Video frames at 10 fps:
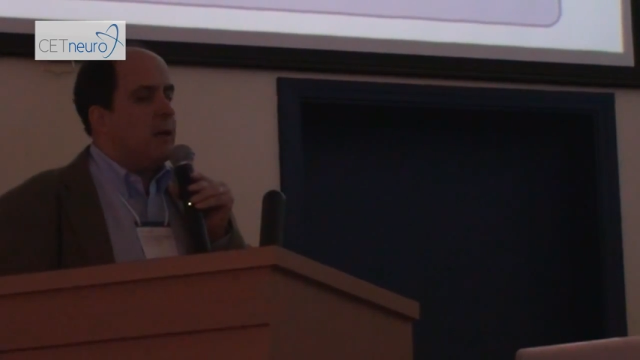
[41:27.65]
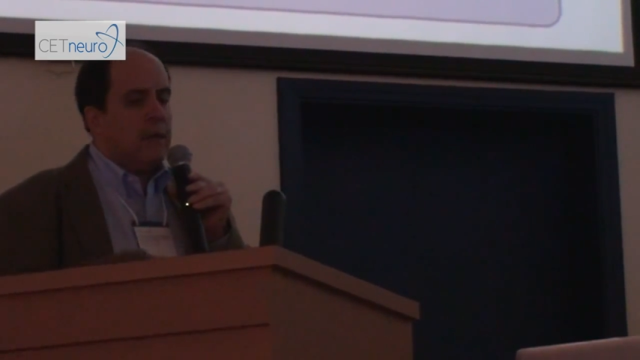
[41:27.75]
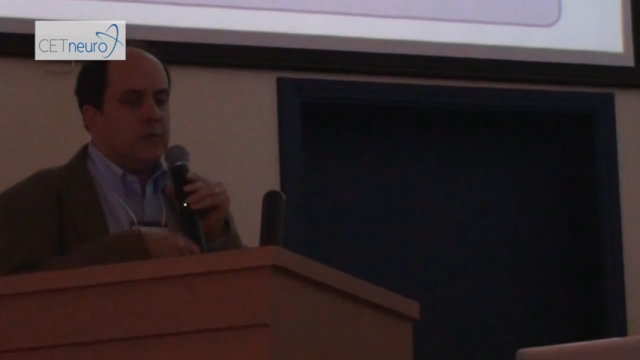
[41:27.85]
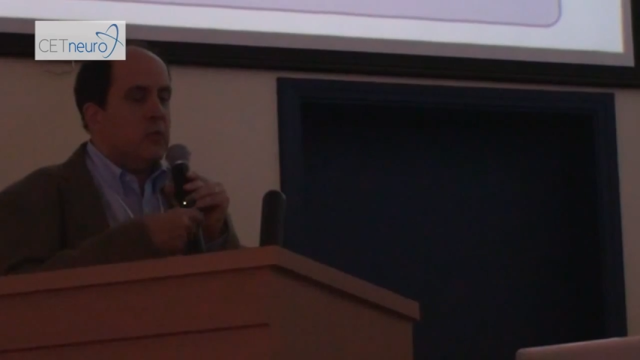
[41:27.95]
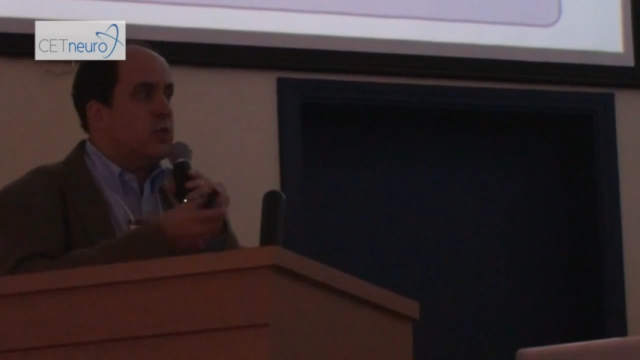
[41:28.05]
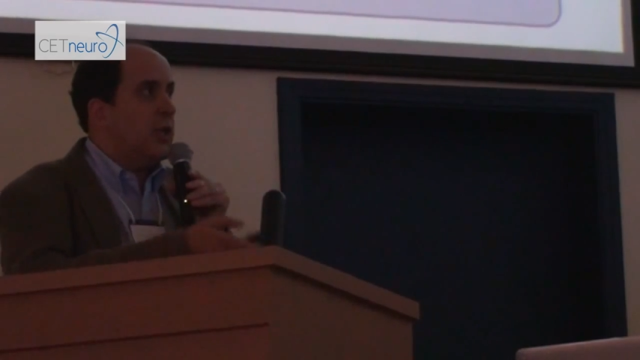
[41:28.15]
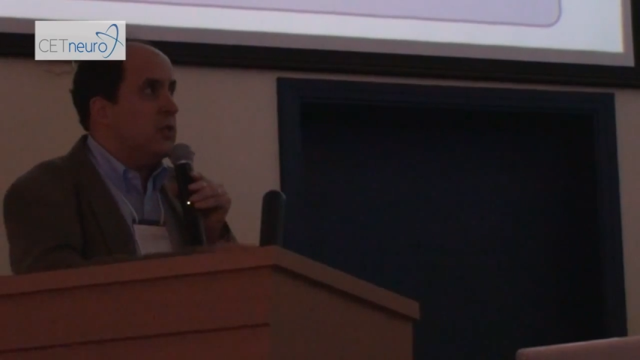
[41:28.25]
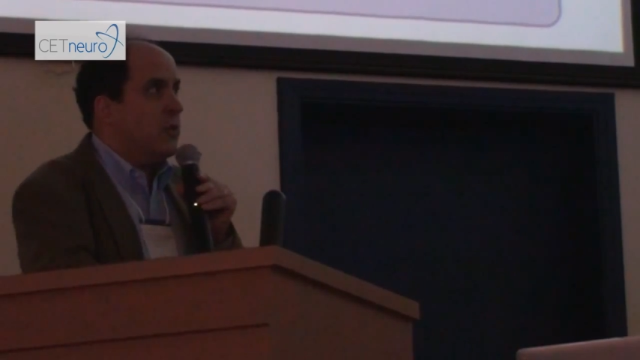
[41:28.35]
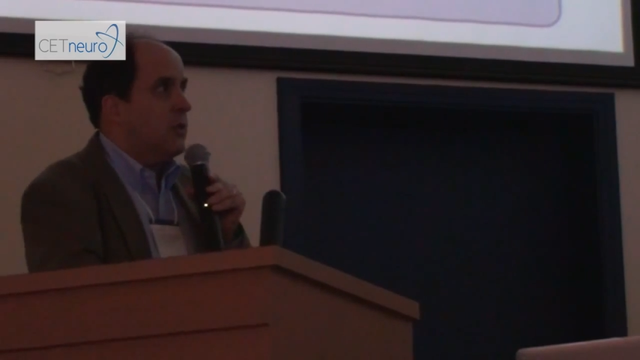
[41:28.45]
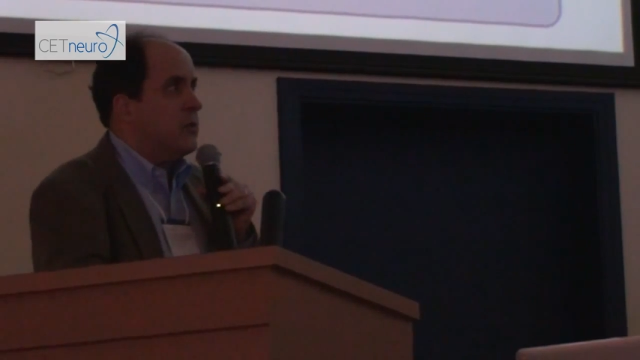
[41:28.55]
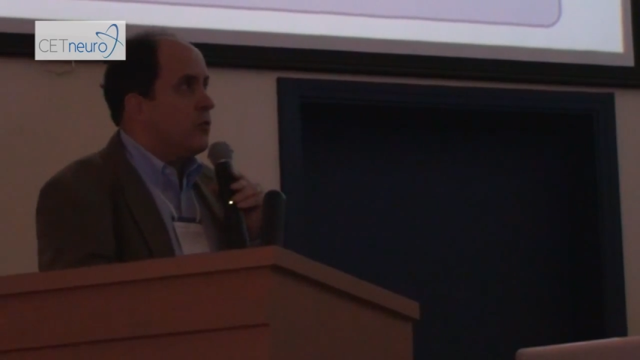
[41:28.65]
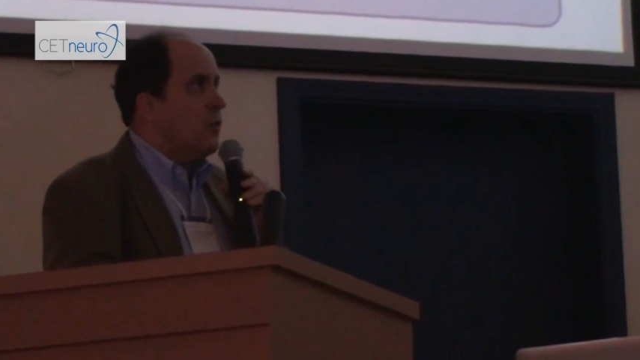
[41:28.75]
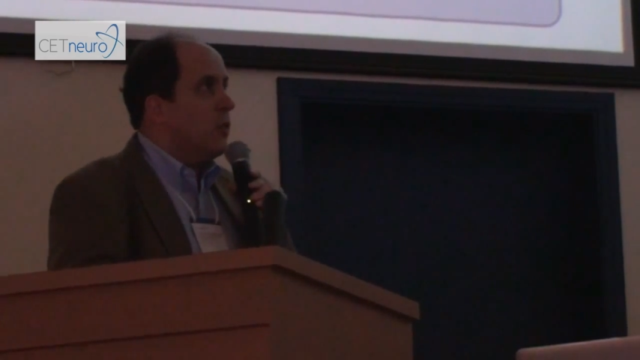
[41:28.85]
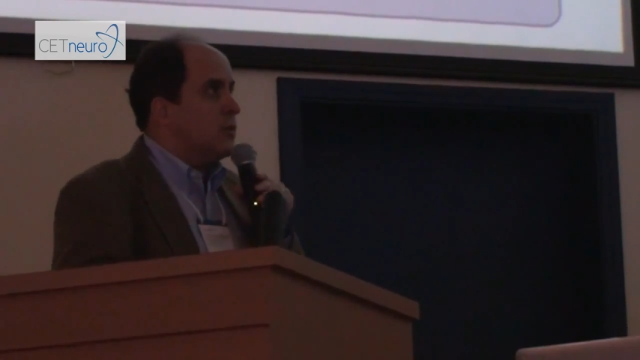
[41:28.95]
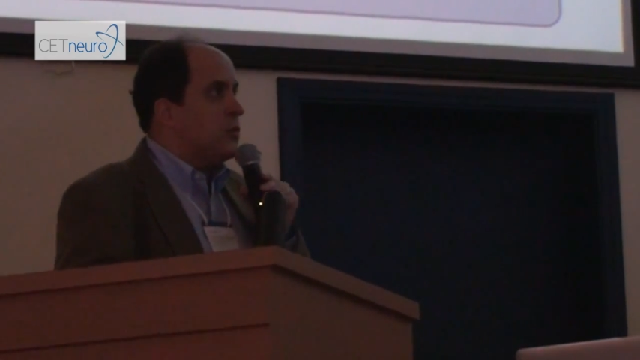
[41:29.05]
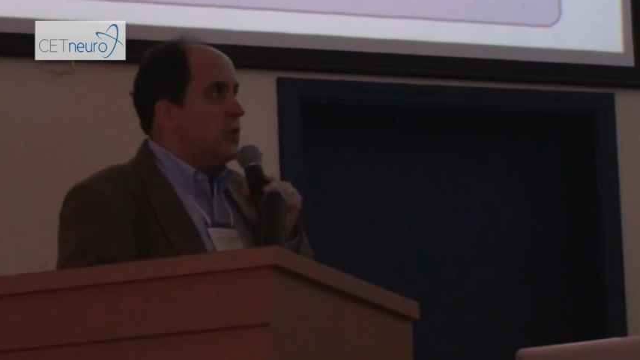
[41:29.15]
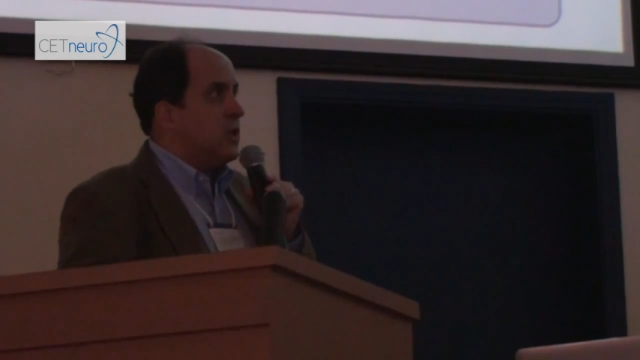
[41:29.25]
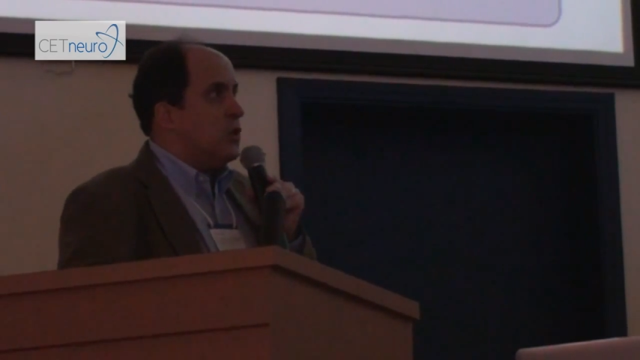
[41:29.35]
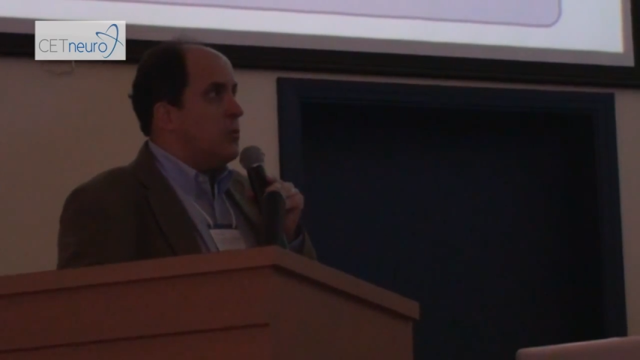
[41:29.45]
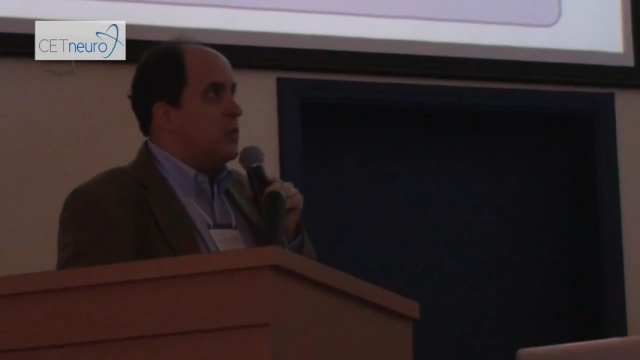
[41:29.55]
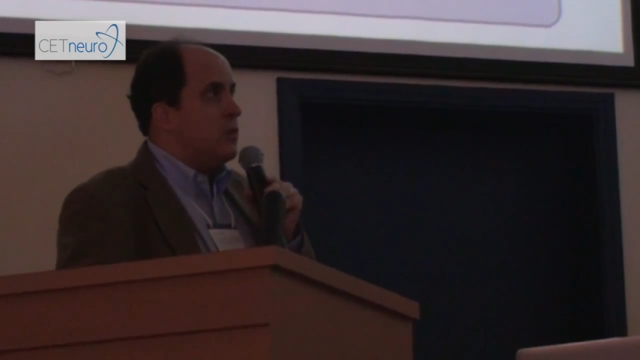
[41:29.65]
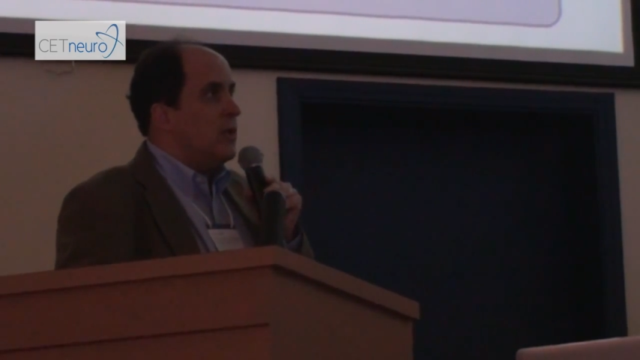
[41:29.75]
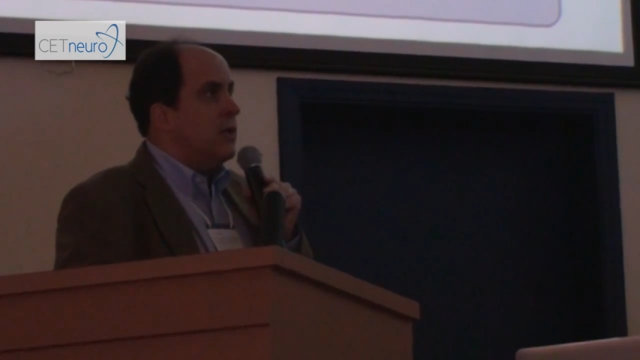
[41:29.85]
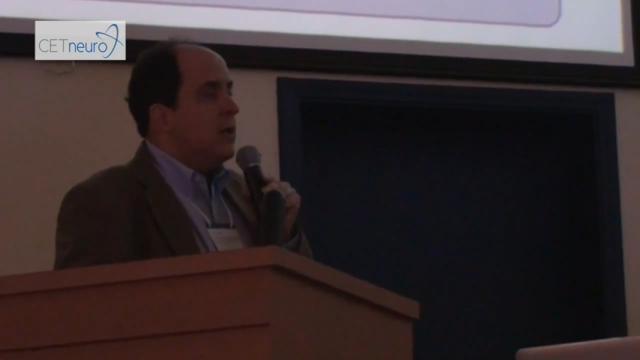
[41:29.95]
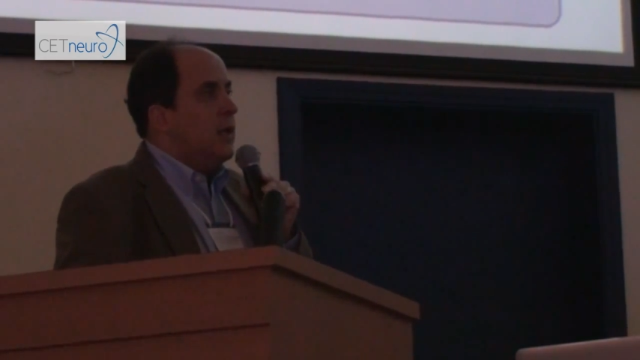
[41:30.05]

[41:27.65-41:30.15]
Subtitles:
association, a strong association between